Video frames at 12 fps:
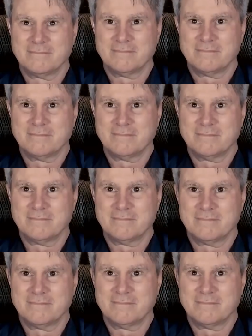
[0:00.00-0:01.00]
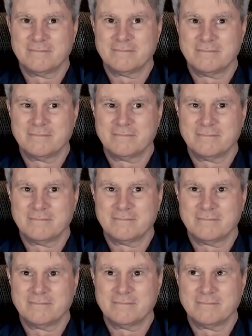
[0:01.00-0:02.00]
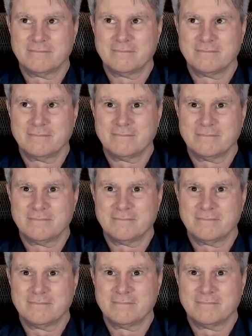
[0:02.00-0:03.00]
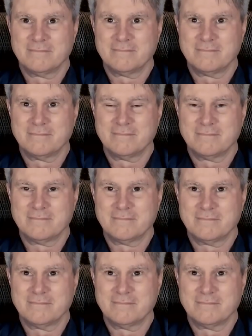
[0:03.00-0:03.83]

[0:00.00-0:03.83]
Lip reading: No words are spoken by the person on screen.